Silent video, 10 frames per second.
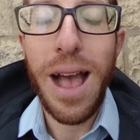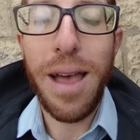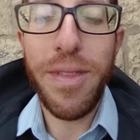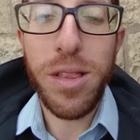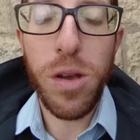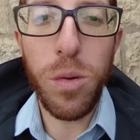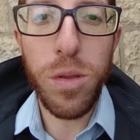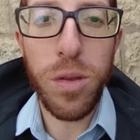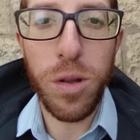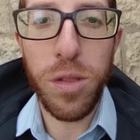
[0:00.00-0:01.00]
and they're
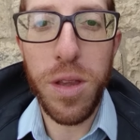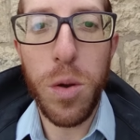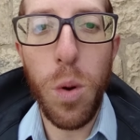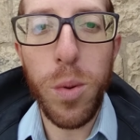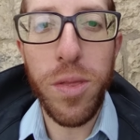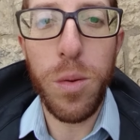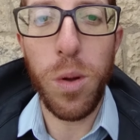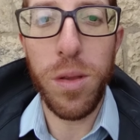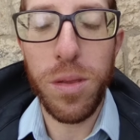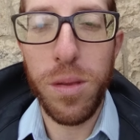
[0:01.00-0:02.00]
told to consider what would they
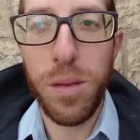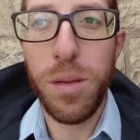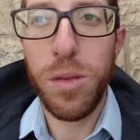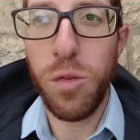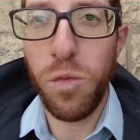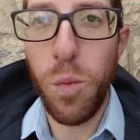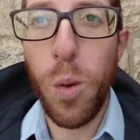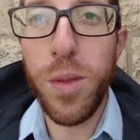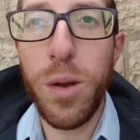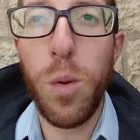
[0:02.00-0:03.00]
want
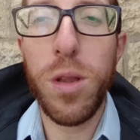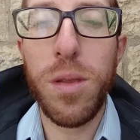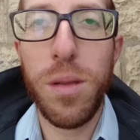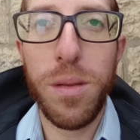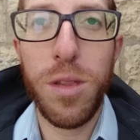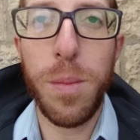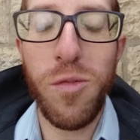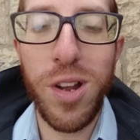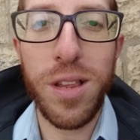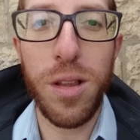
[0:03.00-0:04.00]
to be
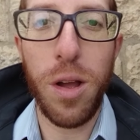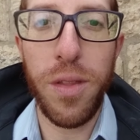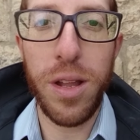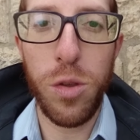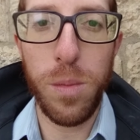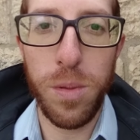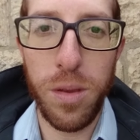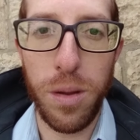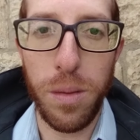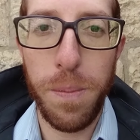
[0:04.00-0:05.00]
written on their
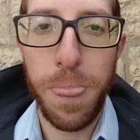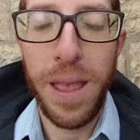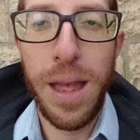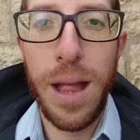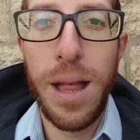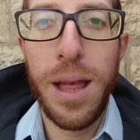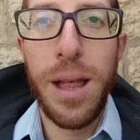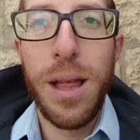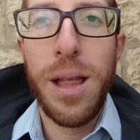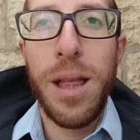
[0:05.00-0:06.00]
tombstone.
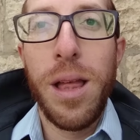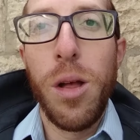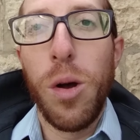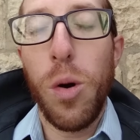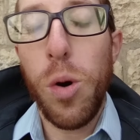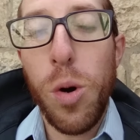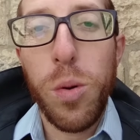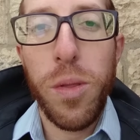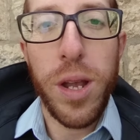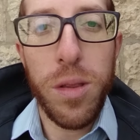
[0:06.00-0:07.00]

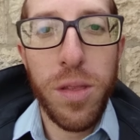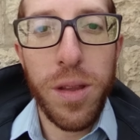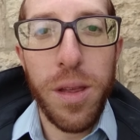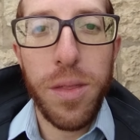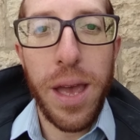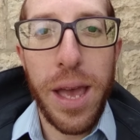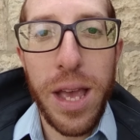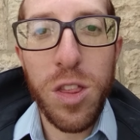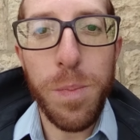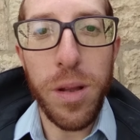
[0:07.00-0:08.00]
Or they consider their
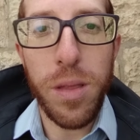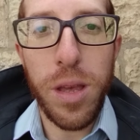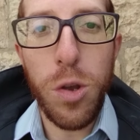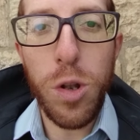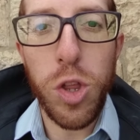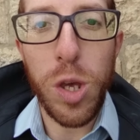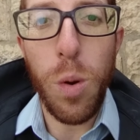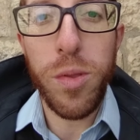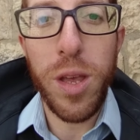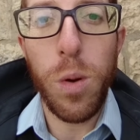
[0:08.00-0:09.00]
hesped, the eulogy,
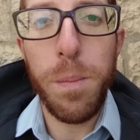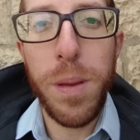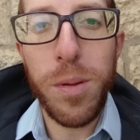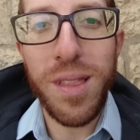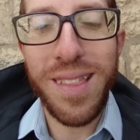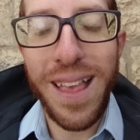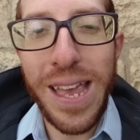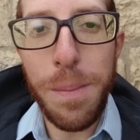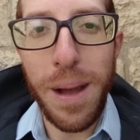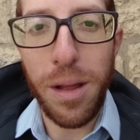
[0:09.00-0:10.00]
what would they want people to
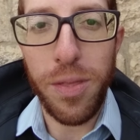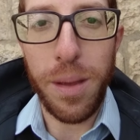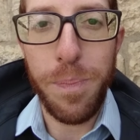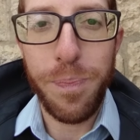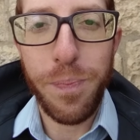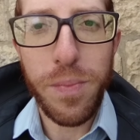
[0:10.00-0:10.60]
say about them?